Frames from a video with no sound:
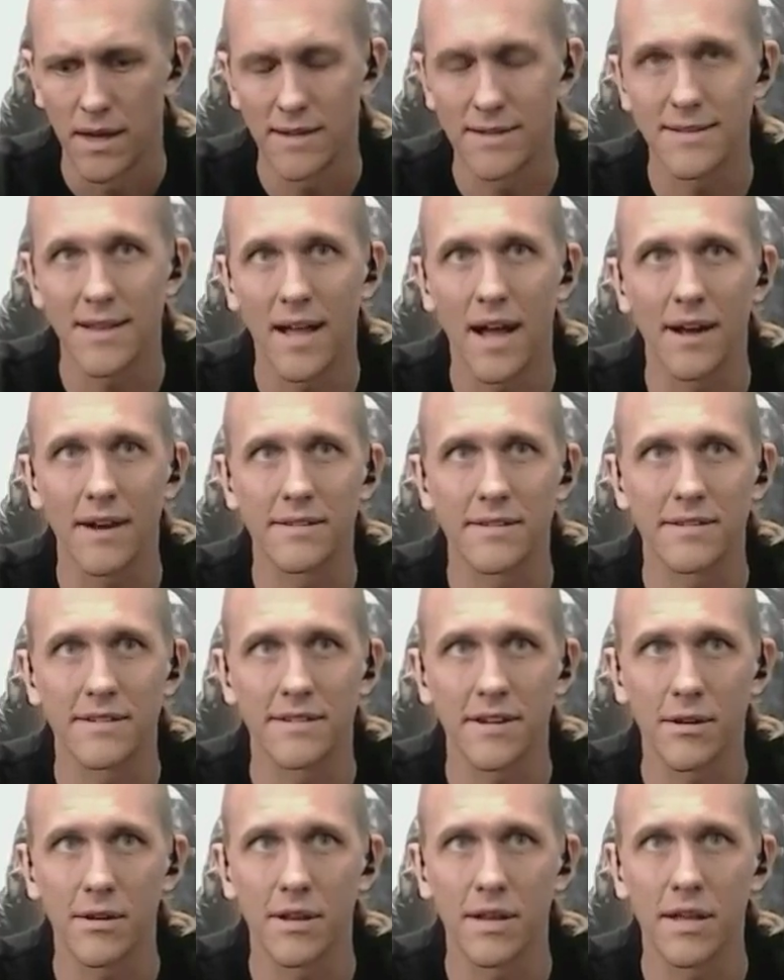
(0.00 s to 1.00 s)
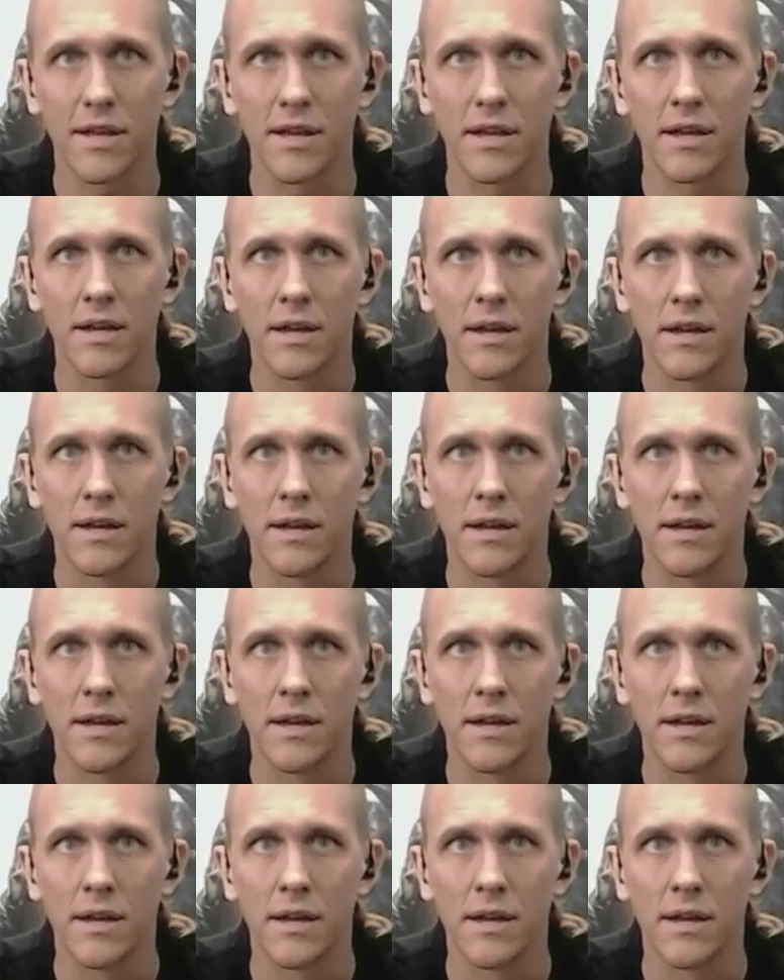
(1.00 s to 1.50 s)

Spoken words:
It's not necessarily